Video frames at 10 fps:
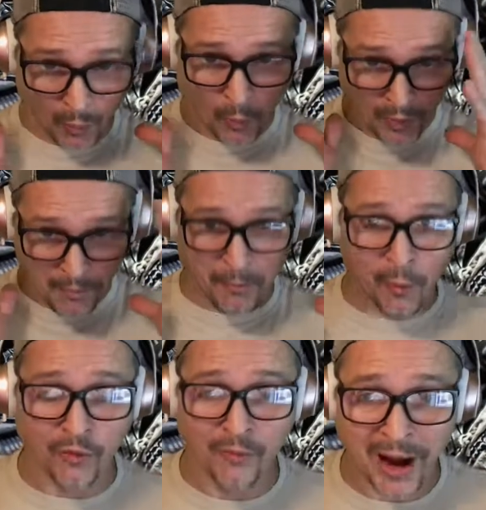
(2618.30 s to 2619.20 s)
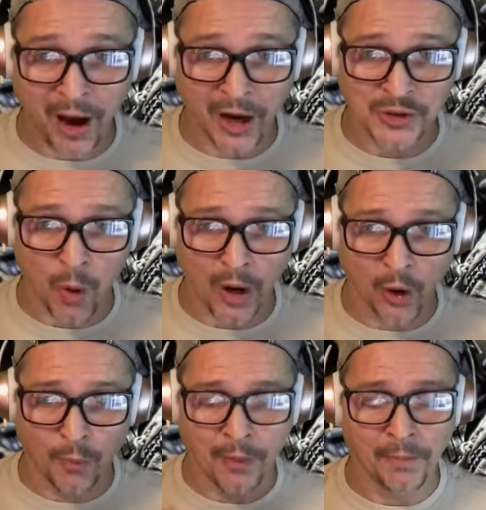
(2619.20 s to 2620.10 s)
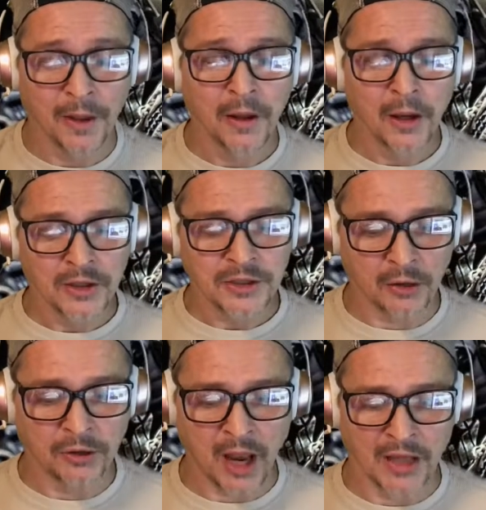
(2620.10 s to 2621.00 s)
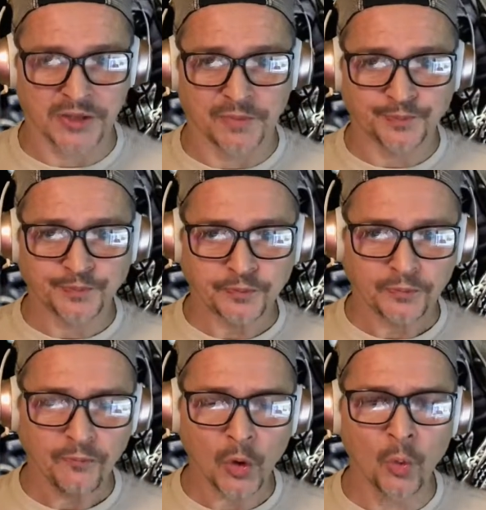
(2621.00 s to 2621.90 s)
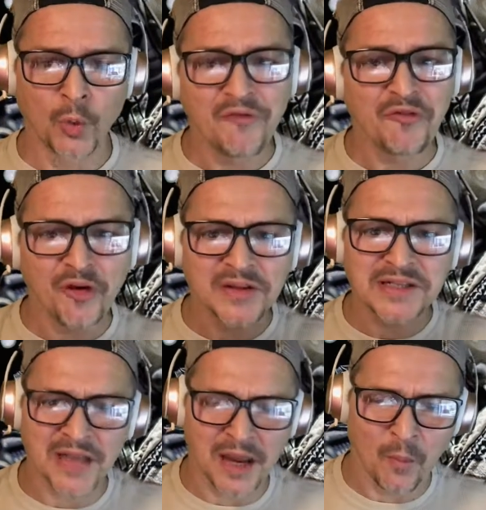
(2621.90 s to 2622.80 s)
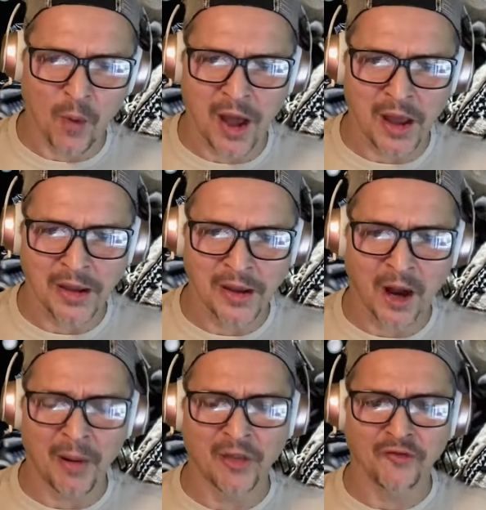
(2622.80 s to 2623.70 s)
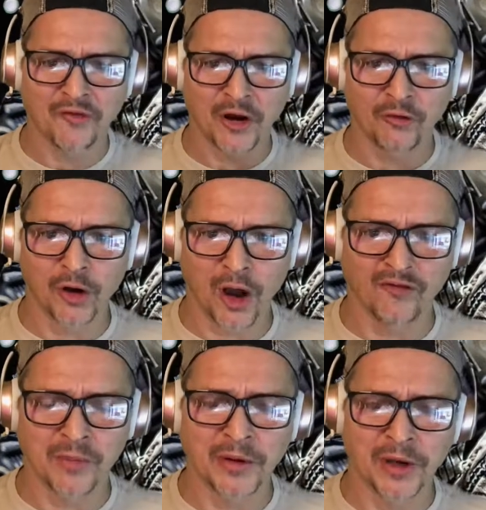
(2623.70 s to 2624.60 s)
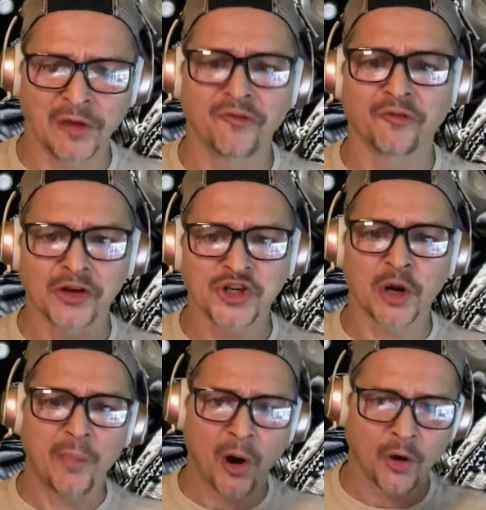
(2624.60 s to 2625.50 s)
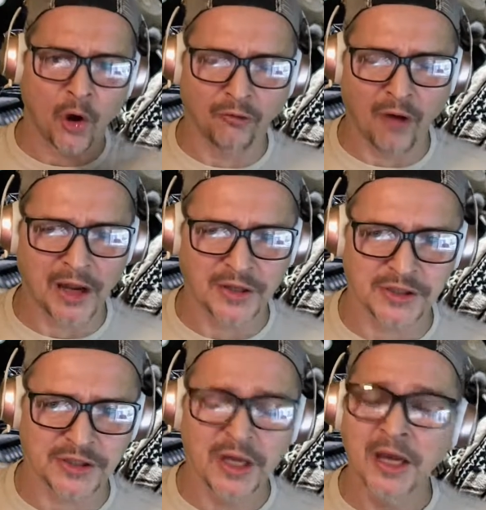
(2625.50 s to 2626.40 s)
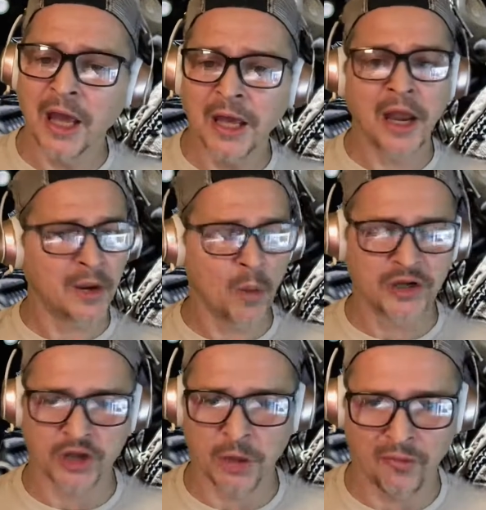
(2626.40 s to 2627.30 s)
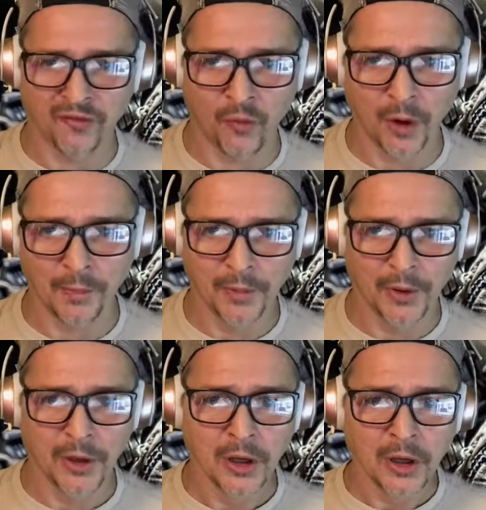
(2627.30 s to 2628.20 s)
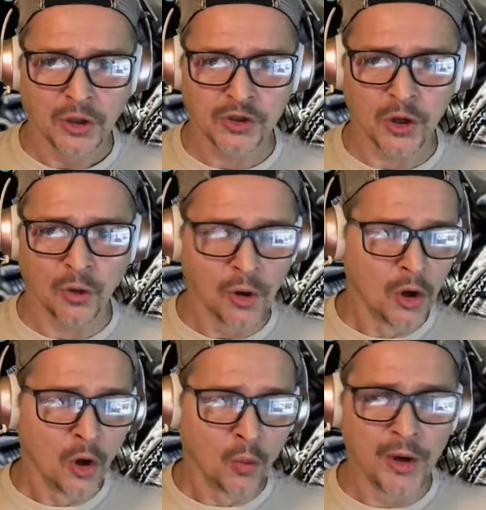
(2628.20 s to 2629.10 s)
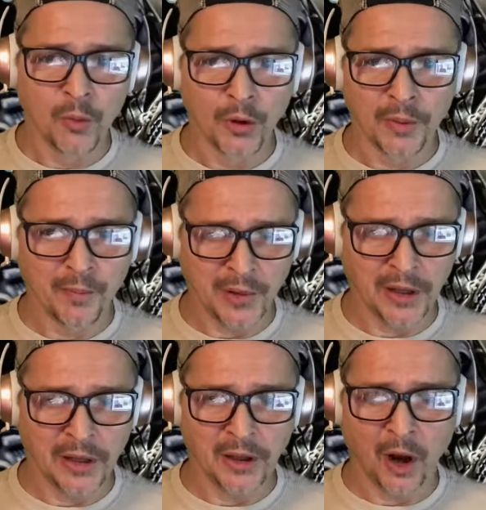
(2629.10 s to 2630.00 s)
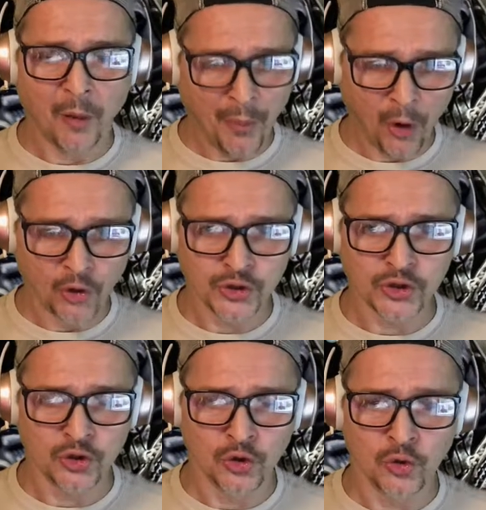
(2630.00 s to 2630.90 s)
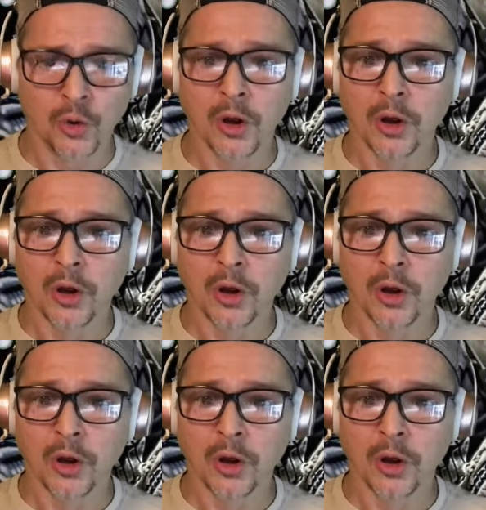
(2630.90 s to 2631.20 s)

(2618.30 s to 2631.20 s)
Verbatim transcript: with both of my eyes wide open. So yes, we feel the same way about the federal government infringing upon our rights in any way, shape, or form. So we wouldn't be opposed to,